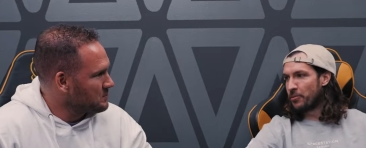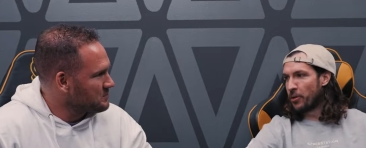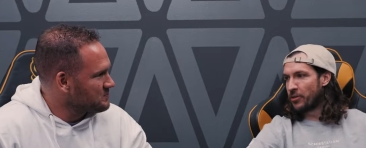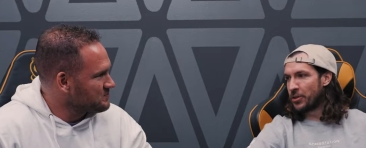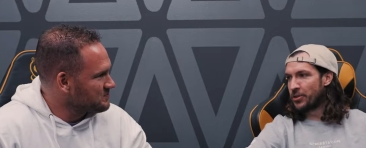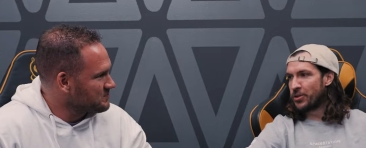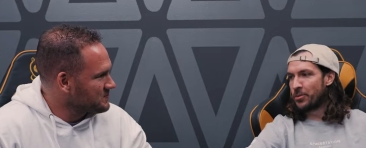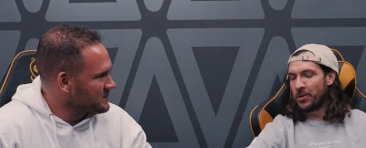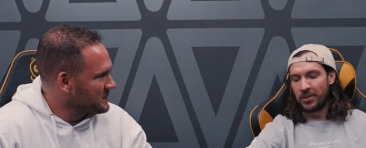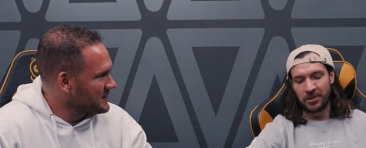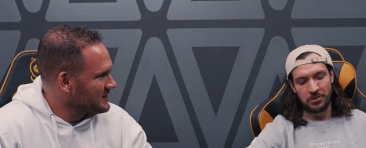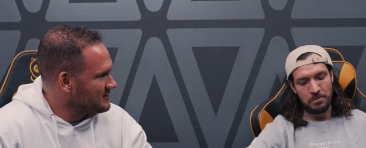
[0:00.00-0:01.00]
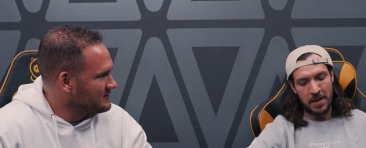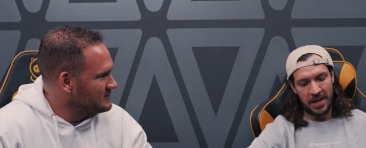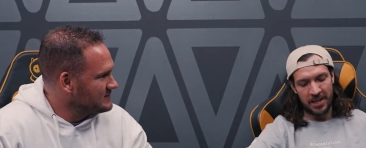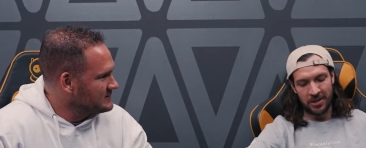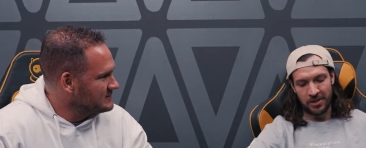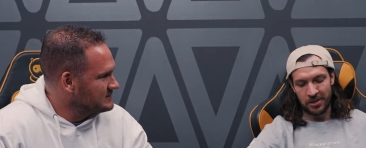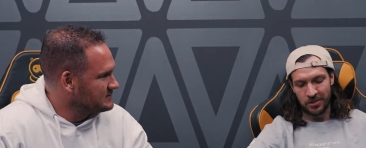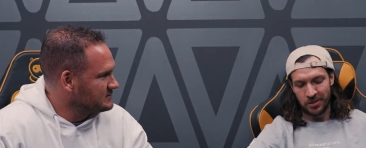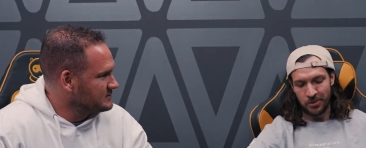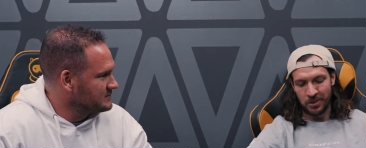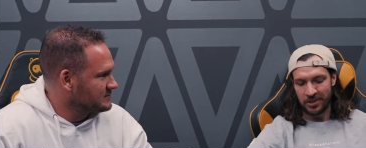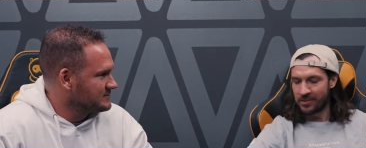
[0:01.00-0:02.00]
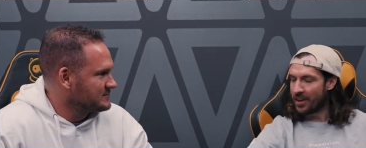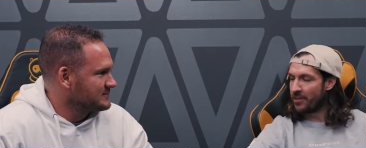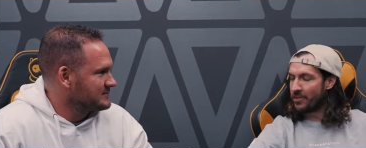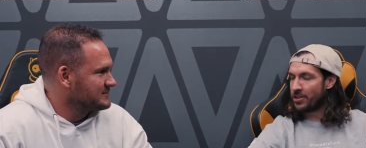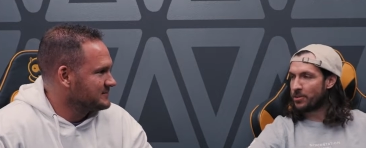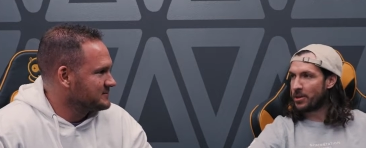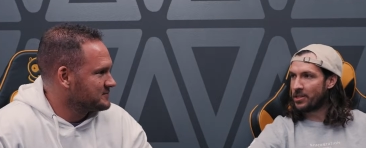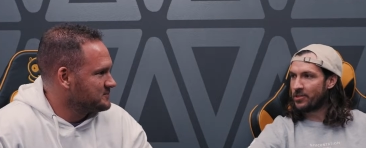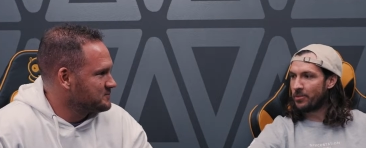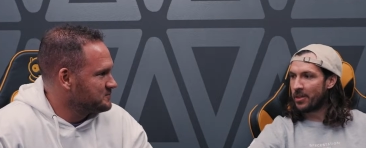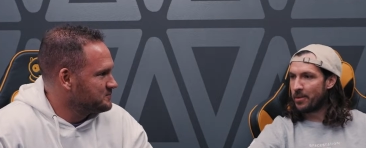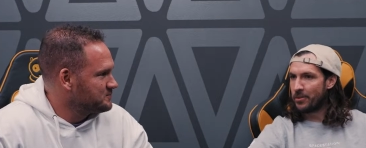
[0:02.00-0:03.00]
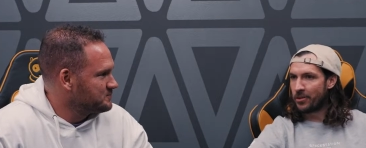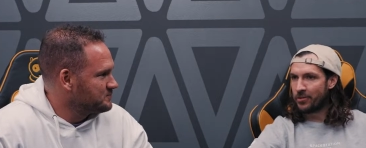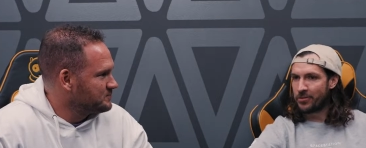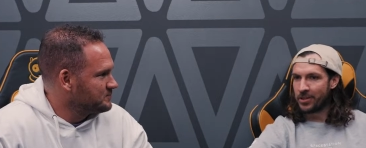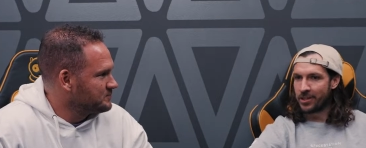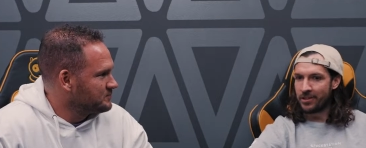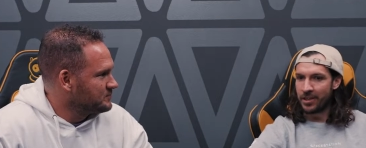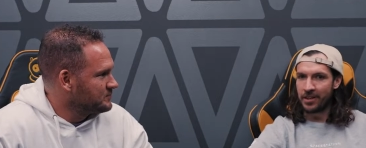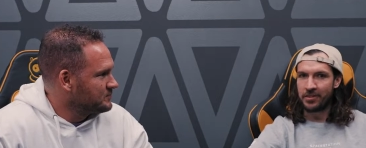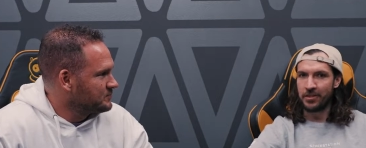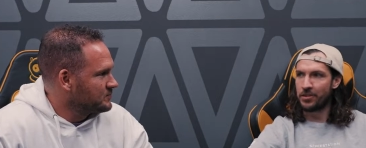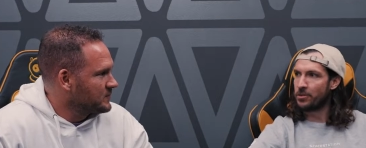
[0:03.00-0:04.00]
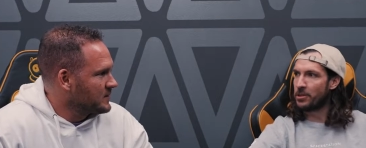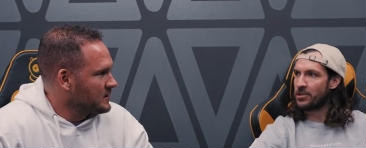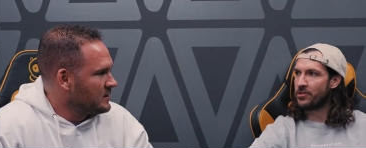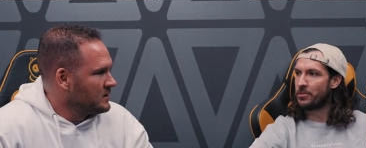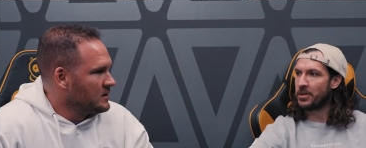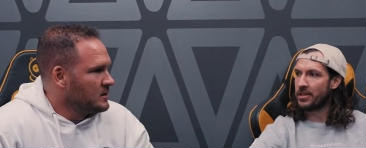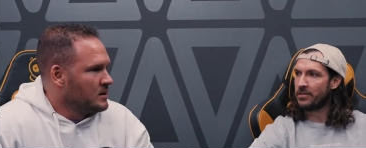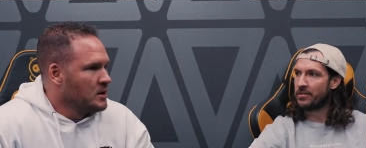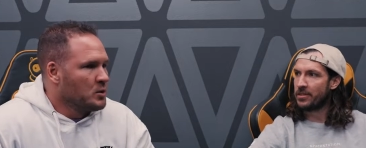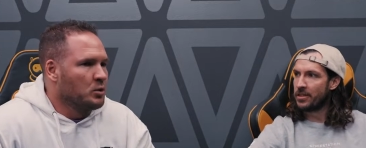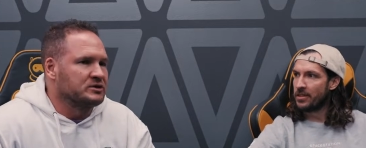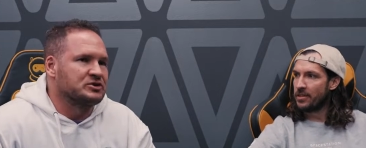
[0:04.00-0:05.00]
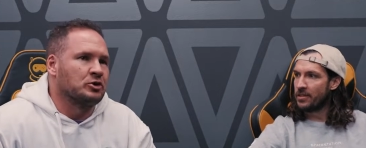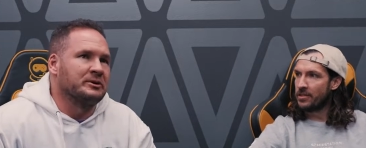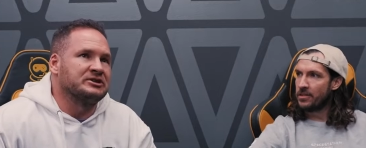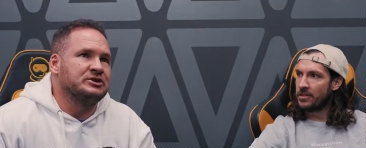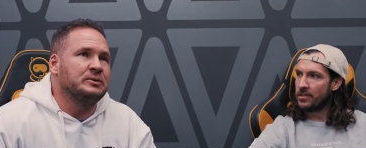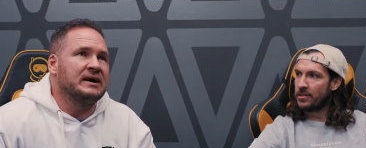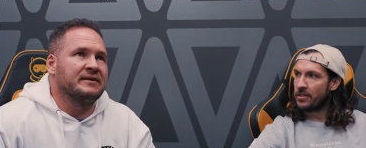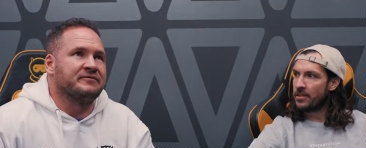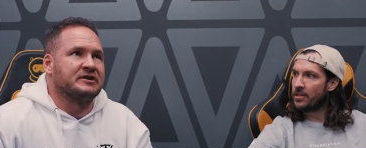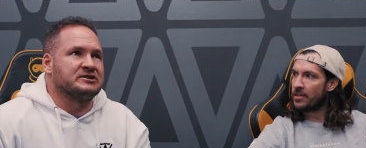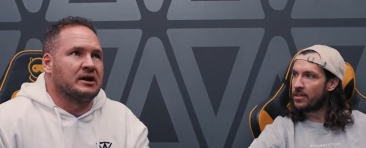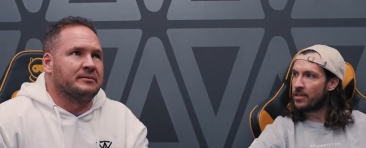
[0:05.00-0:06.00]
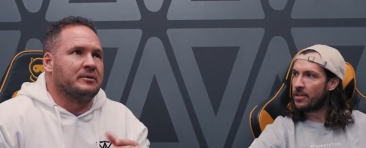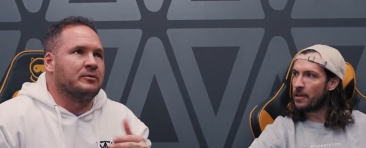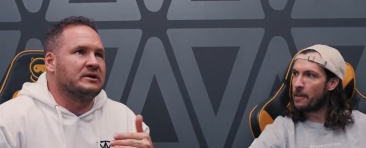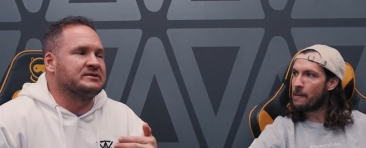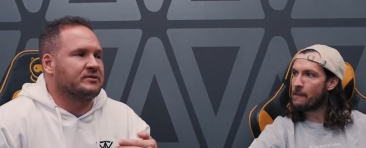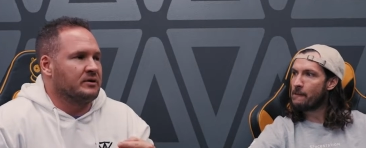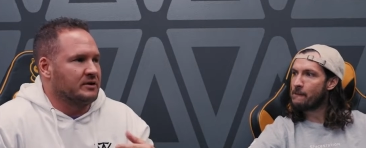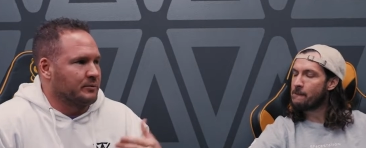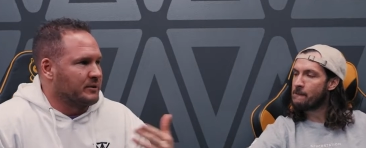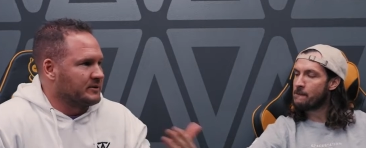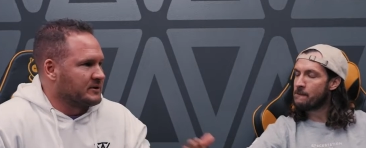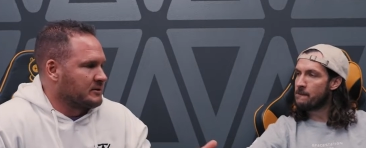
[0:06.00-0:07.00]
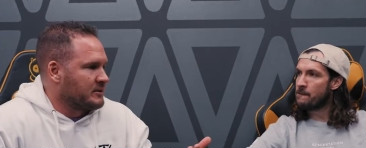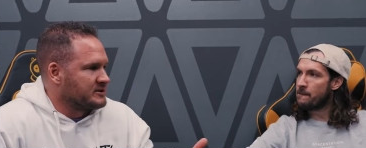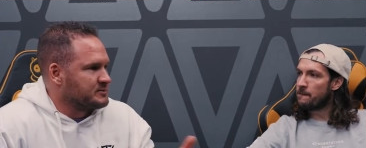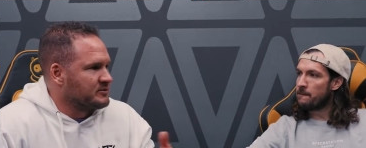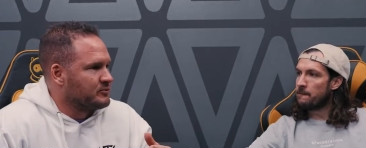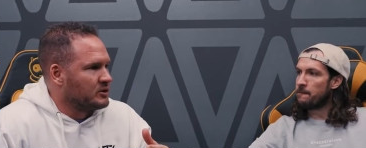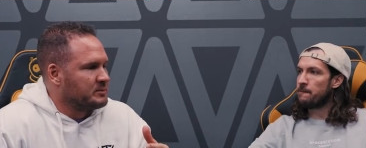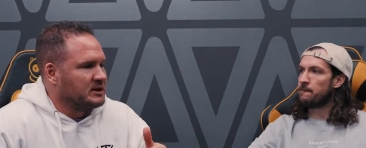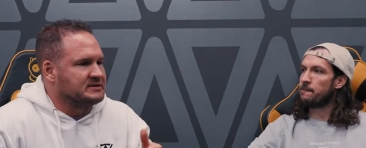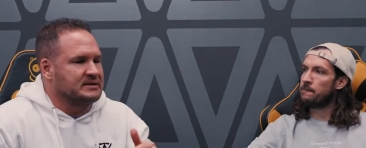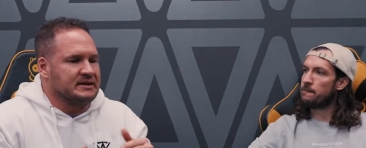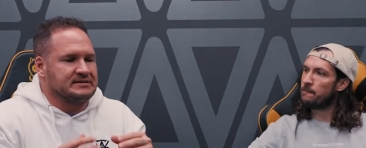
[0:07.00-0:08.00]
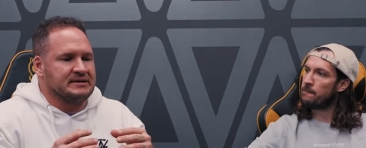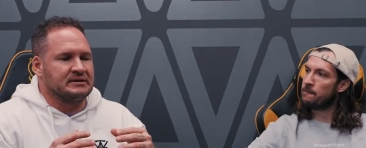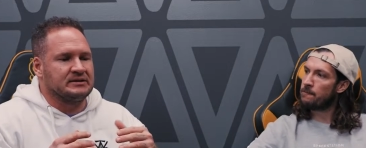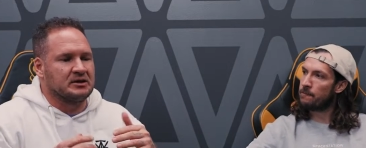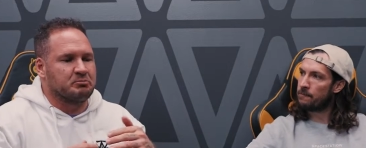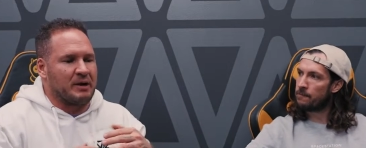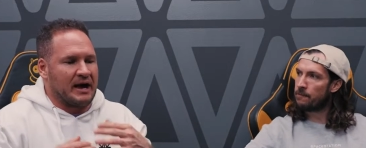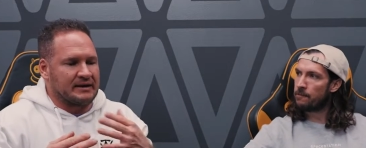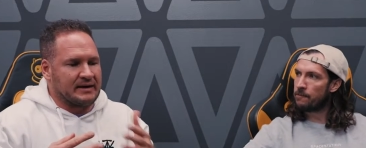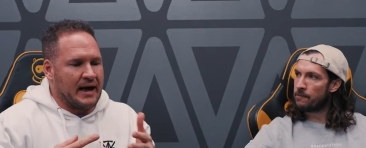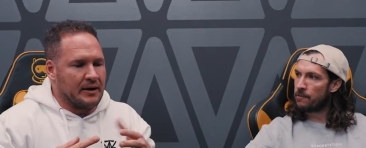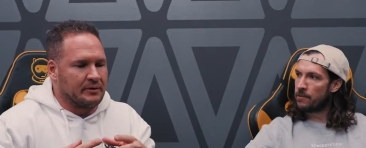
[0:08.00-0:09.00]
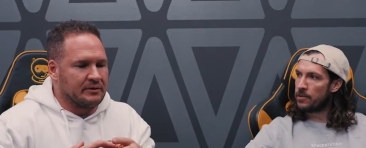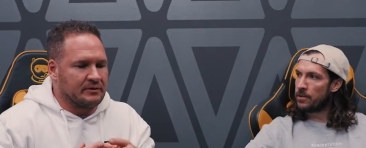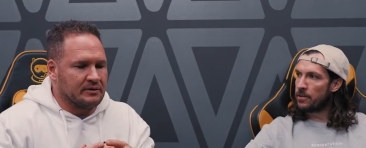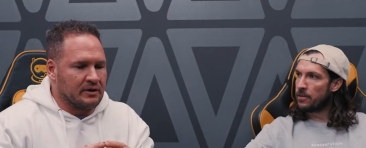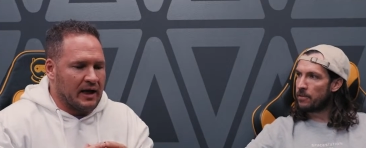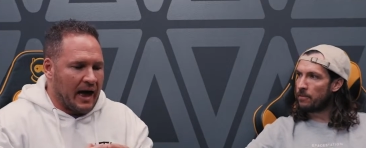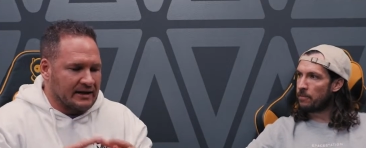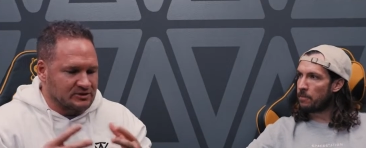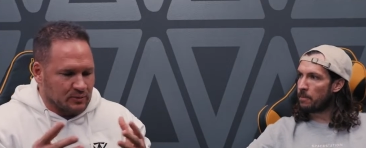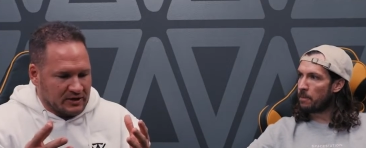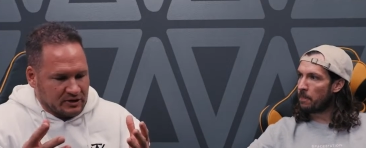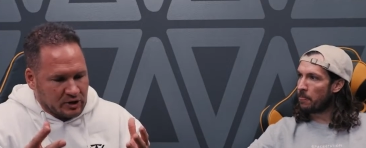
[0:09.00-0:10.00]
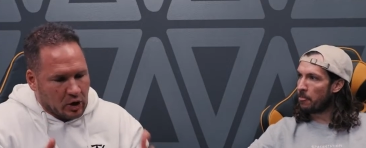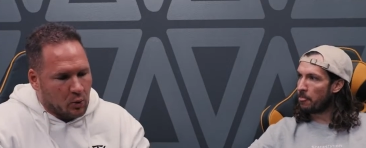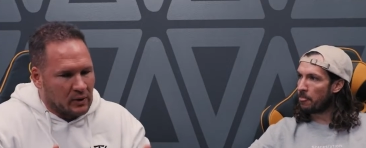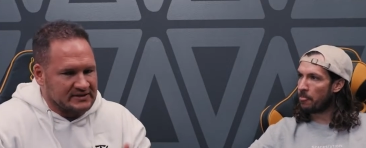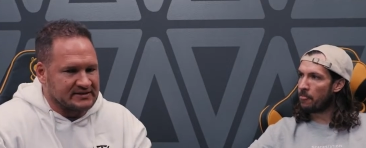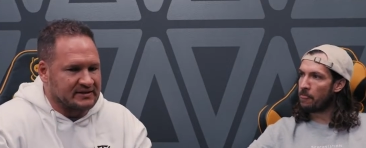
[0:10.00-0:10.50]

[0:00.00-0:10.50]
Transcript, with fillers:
Speaker 1: I'm more of a YouTuber, and there's many good YouTubers, and I've learned a bunch from them, and hopefully you guys can learn a bunch from me.
Speaker 2: Well, it's cool because you had a vision. I mean, it's, and we were talking about this before, but it's easy to look back now and as we know what's